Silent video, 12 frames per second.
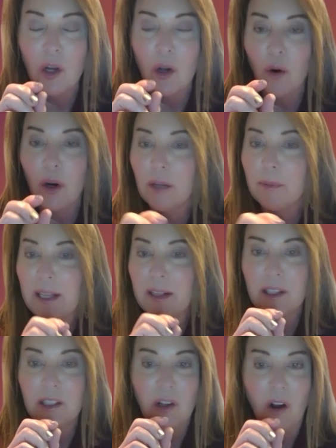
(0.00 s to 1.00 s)
We're going to make
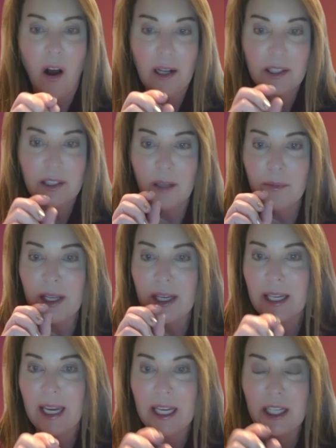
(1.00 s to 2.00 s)
this awesome,
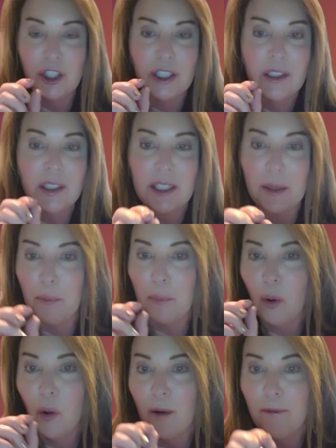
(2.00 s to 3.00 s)
engaging,
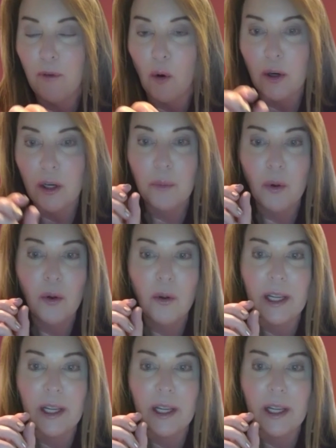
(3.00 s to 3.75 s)
simple, affordable,